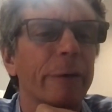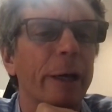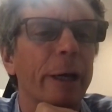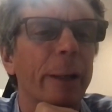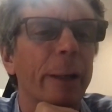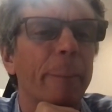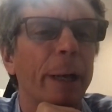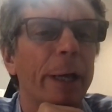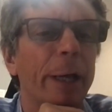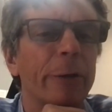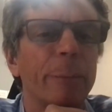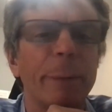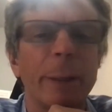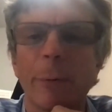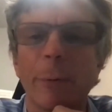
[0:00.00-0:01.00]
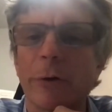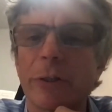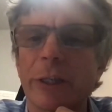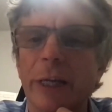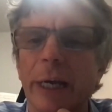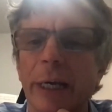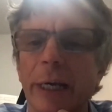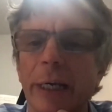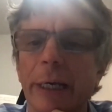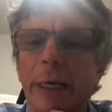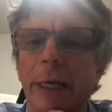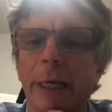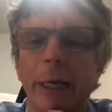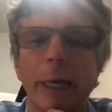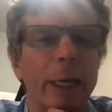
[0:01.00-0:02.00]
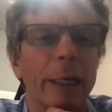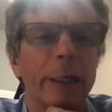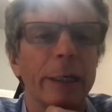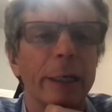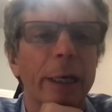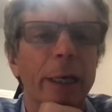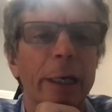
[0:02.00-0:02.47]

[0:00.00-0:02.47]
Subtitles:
other people are citing it and